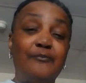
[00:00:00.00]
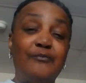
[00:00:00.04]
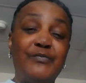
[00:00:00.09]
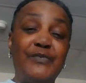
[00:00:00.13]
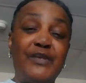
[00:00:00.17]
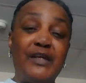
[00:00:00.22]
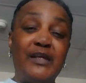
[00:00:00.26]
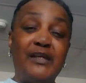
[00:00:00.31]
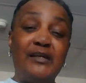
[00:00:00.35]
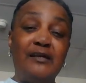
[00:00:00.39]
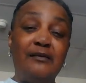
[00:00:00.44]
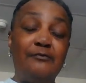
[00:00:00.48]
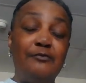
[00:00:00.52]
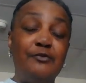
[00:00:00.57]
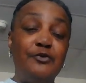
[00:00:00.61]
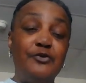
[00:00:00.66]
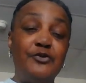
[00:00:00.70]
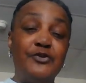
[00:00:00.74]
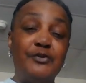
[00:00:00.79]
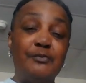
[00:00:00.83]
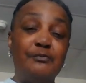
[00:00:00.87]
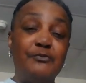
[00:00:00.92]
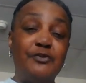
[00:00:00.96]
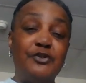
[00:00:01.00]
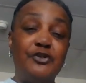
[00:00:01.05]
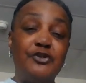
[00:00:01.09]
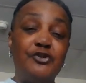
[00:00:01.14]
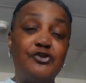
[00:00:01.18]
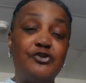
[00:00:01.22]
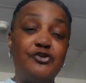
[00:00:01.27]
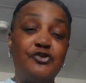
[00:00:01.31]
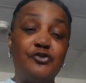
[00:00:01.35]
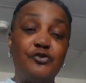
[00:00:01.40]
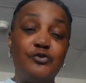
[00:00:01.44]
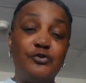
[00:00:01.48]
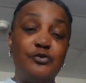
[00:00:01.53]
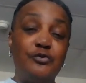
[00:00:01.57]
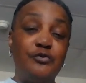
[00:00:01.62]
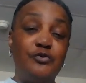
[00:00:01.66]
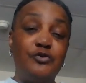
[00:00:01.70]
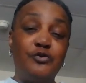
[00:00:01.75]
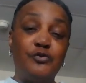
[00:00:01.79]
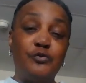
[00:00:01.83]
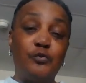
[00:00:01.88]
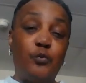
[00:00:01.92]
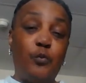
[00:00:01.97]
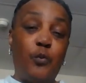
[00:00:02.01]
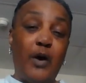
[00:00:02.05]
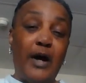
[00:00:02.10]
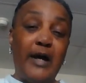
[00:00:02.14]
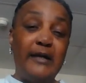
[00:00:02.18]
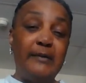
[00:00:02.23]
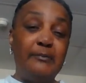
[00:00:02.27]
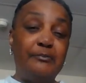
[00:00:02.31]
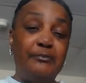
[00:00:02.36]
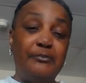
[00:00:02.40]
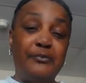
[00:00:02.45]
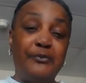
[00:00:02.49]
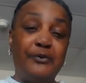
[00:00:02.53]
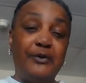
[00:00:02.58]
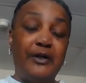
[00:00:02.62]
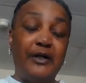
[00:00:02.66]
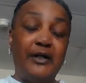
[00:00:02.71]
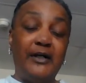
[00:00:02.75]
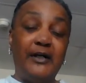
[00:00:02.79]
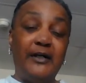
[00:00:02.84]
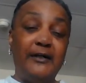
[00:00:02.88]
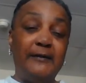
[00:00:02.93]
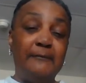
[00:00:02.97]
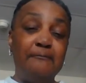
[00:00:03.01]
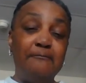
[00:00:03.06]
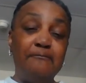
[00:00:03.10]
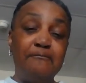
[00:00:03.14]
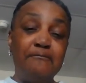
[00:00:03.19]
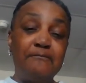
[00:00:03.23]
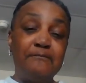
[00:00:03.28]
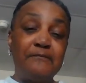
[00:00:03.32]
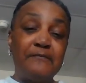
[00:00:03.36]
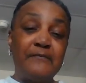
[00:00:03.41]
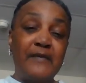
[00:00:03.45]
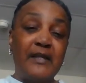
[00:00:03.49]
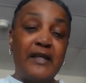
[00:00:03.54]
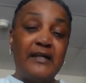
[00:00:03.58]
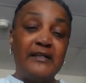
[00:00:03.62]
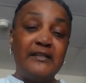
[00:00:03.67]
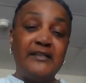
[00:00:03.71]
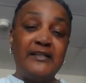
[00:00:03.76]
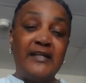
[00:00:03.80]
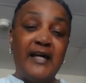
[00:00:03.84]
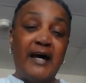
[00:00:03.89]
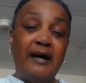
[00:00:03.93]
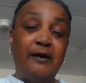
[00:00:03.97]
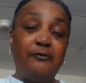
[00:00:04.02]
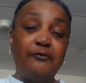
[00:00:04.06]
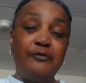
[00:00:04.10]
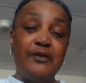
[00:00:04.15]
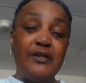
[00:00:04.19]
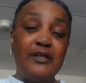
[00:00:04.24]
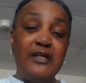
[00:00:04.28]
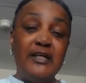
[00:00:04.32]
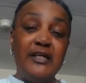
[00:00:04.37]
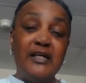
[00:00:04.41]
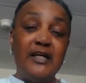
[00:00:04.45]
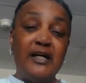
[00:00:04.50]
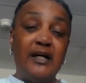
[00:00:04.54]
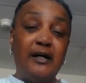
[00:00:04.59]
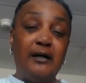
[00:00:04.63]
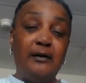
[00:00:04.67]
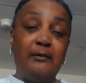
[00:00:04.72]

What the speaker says: they give you some tissue to wipe down the